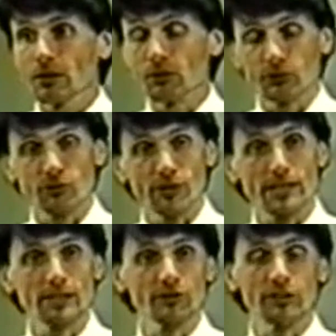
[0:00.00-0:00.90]
it was
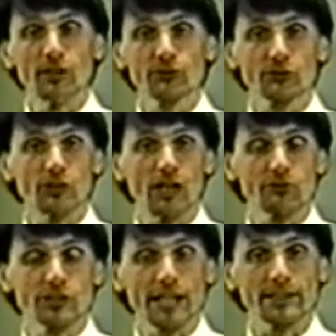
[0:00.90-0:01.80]
created as an
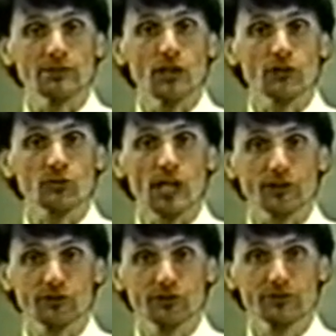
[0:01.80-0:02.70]
ultra-sovereign canon law
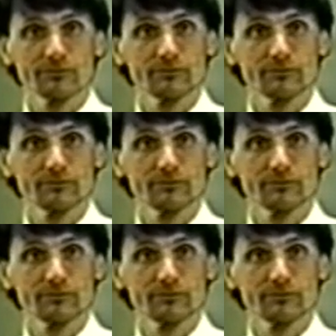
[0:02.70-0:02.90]
trust.